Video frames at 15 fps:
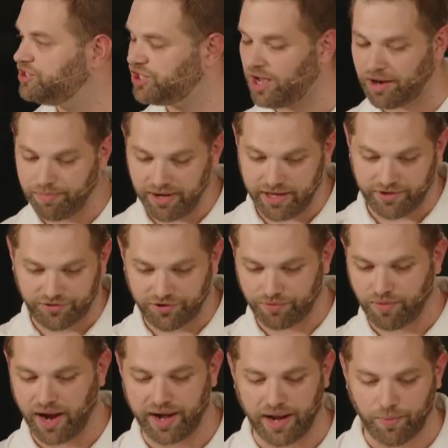And John begins to
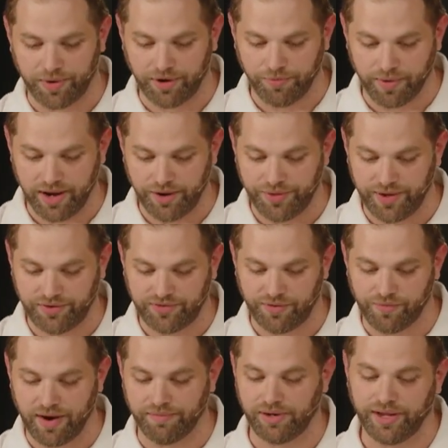write. And I want to read this
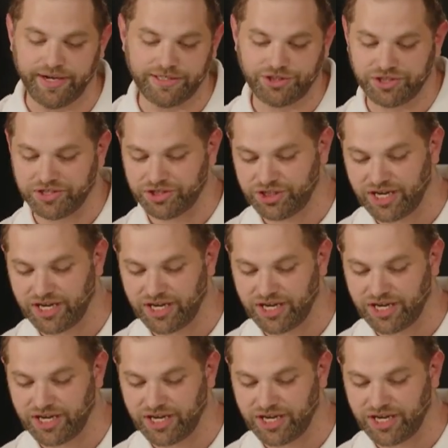in Revelation